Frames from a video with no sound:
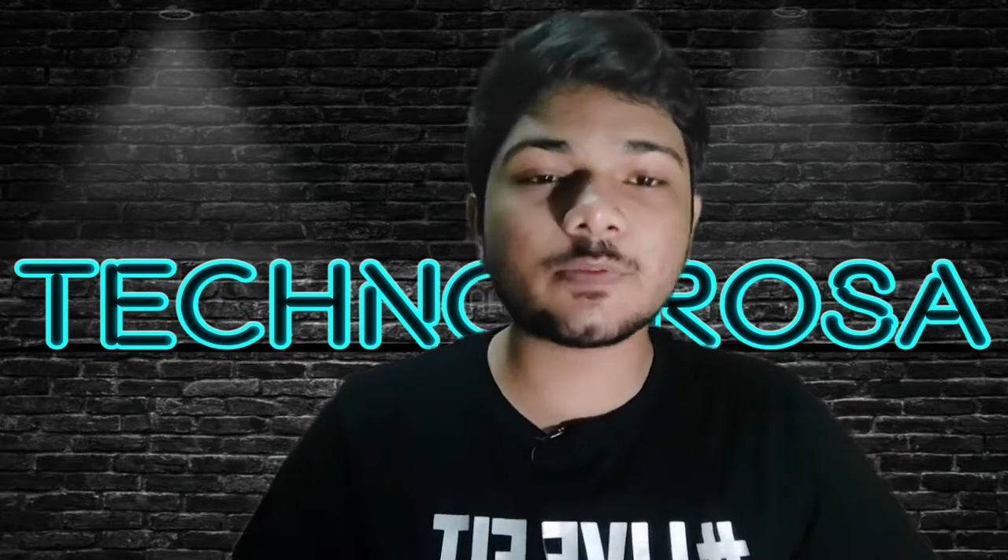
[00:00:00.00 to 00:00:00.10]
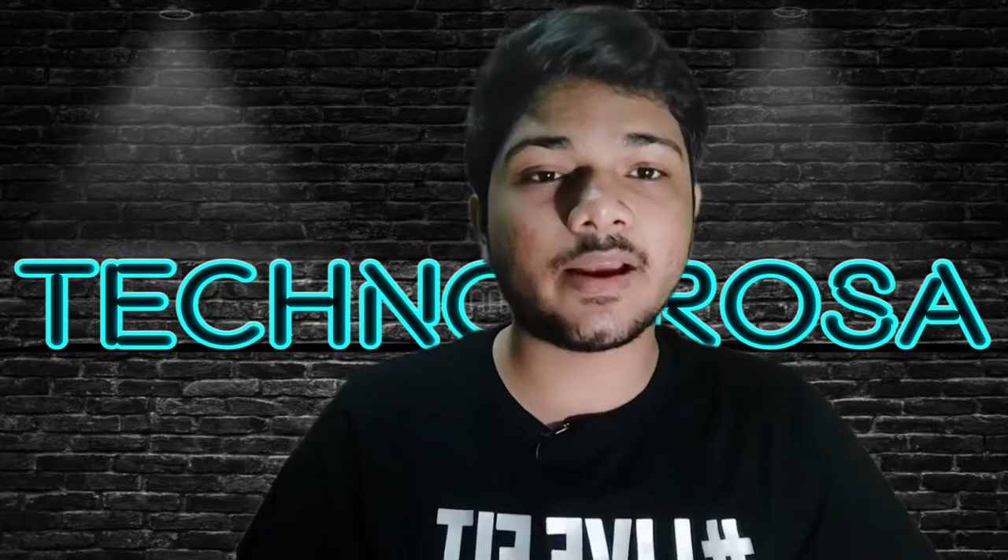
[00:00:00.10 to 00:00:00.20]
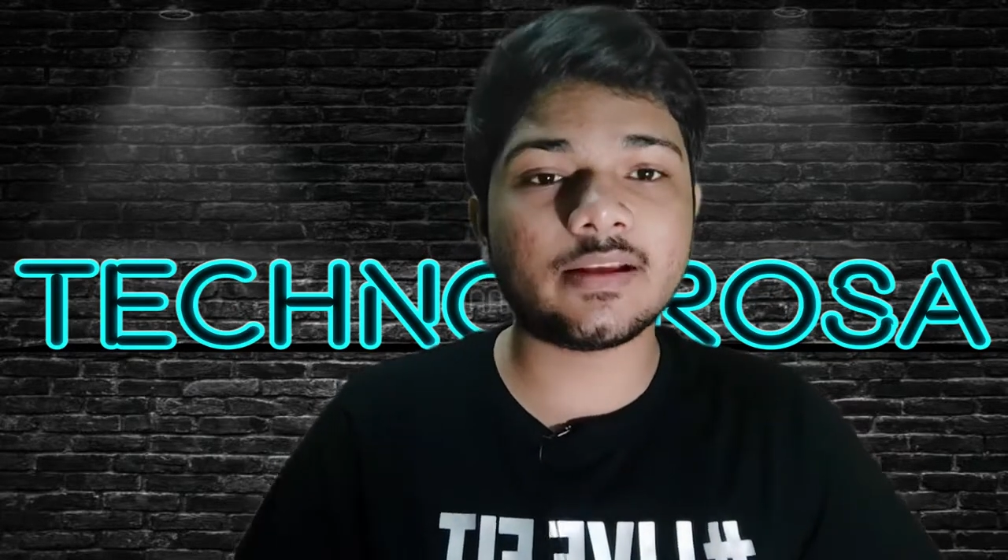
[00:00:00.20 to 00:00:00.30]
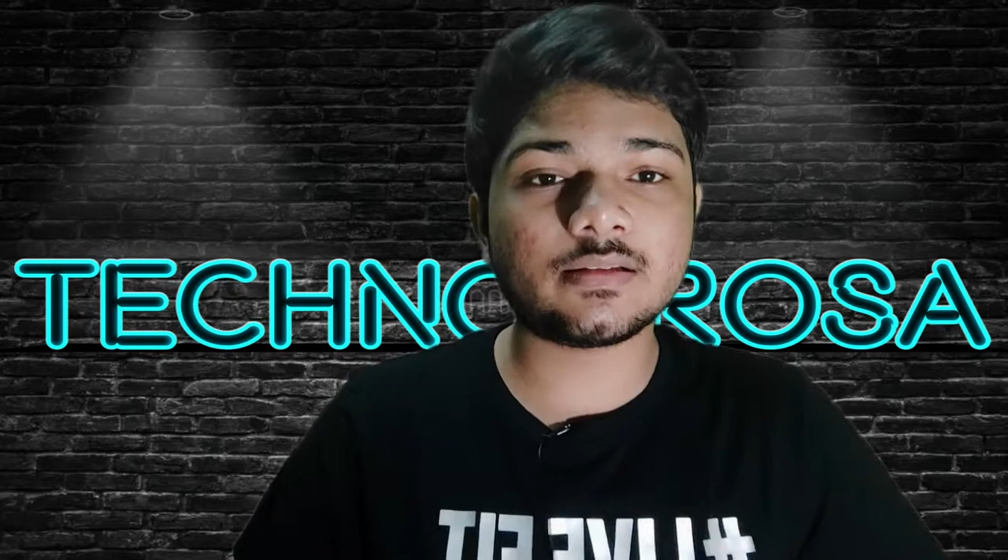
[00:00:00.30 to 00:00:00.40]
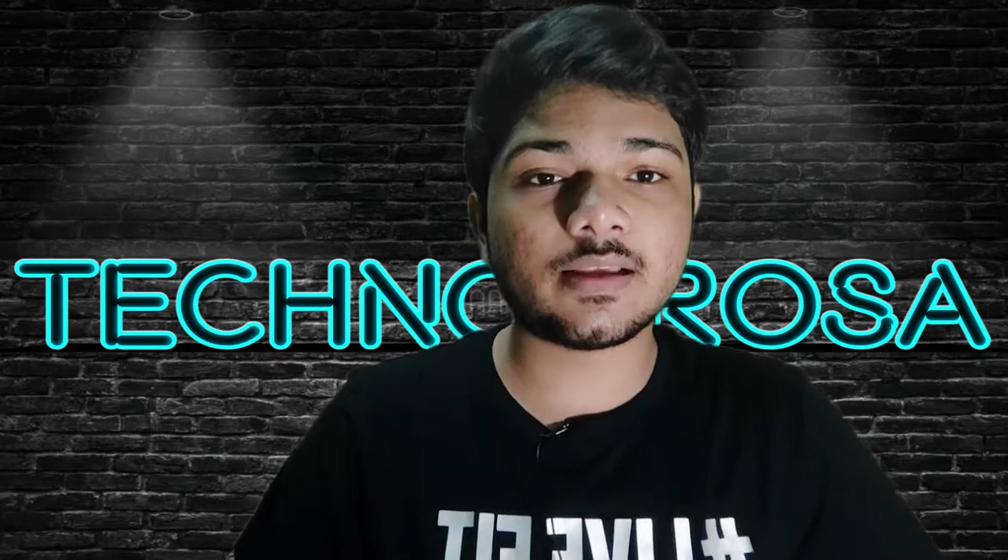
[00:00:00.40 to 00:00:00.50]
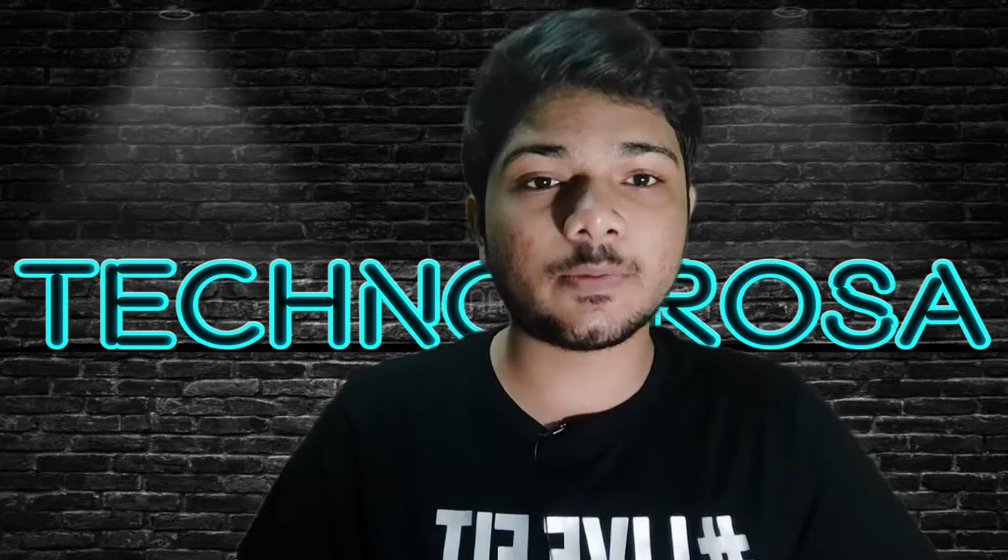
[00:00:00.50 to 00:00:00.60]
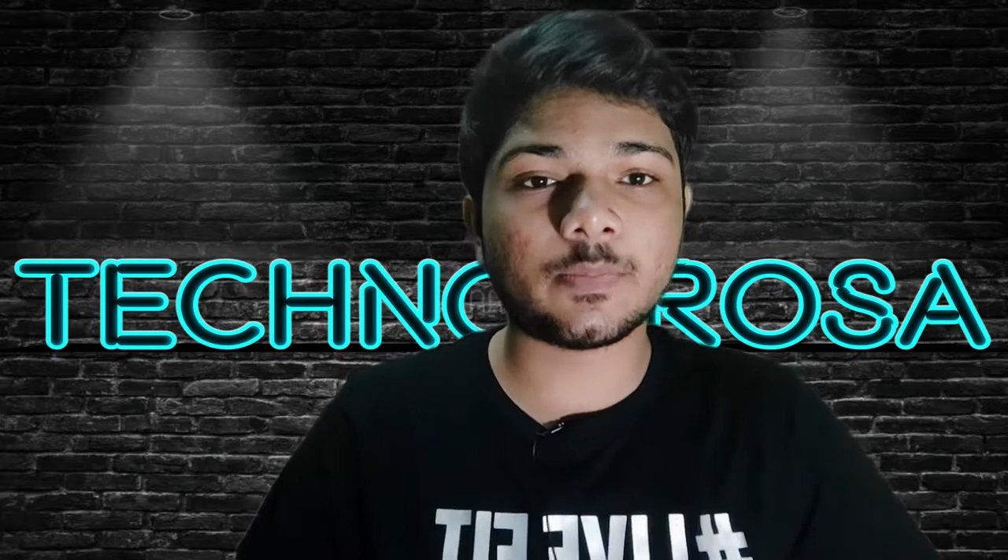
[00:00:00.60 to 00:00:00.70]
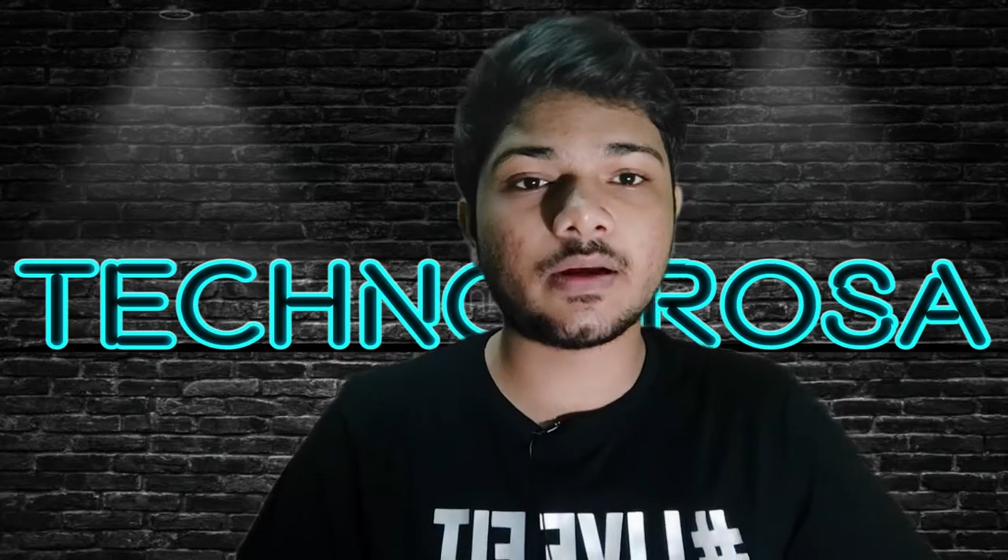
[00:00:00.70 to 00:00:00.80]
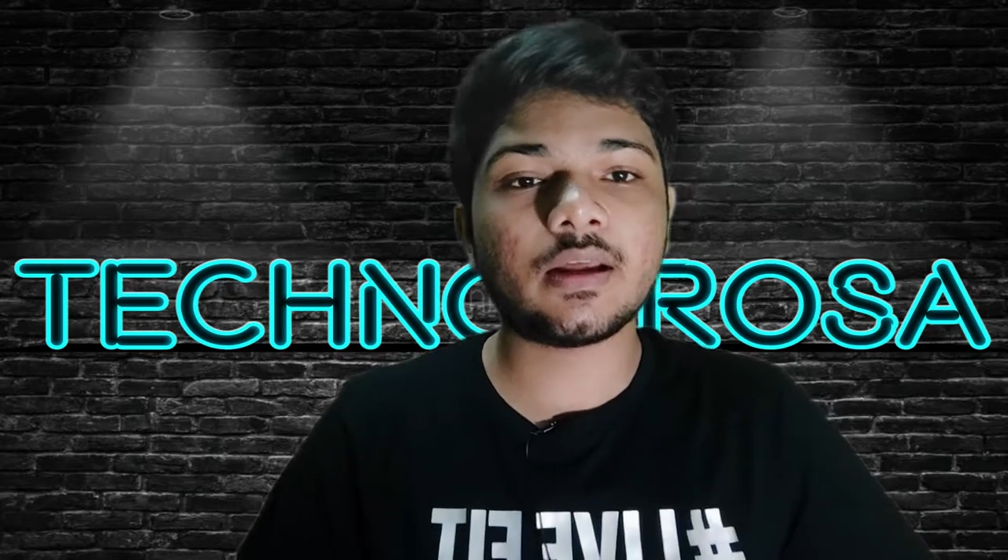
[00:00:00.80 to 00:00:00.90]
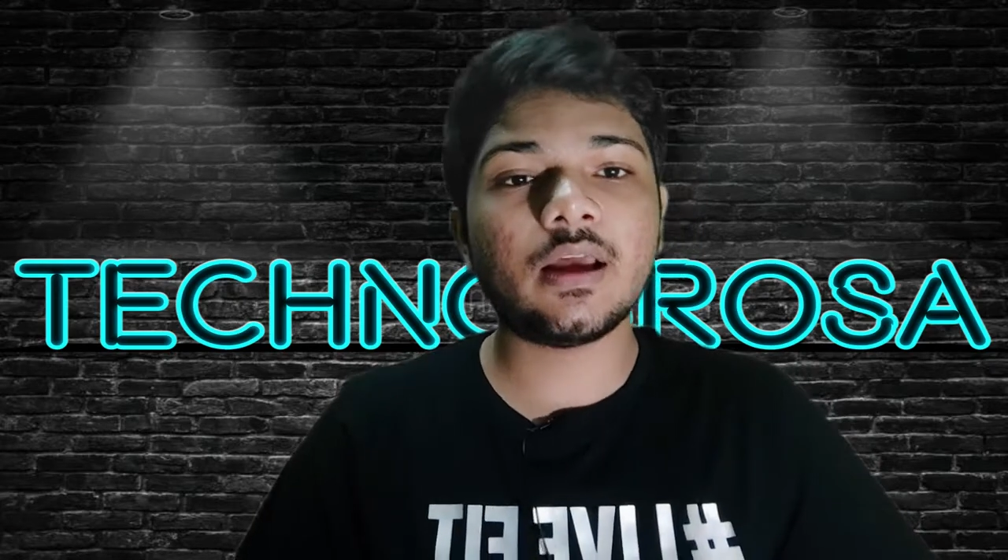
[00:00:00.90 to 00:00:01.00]
price
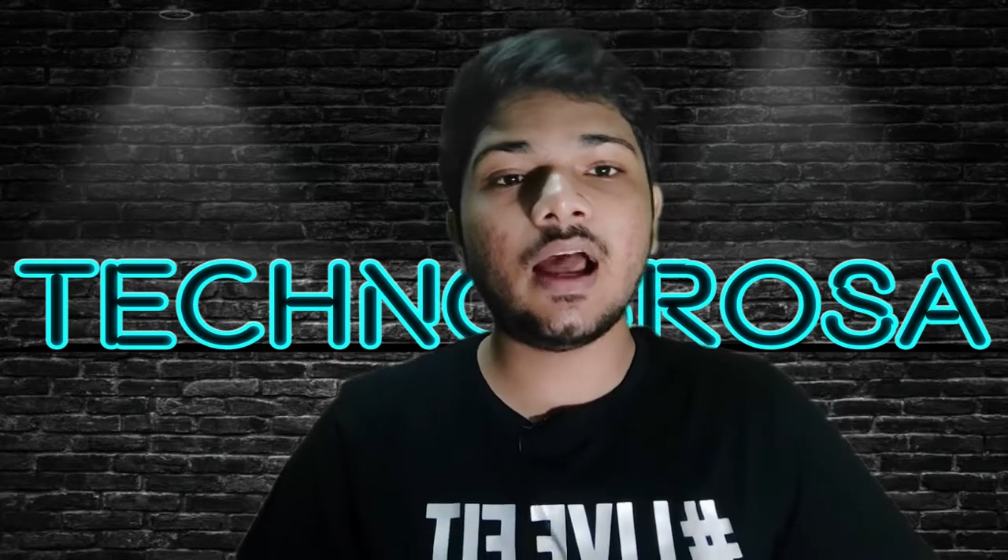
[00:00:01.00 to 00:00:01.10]
segment,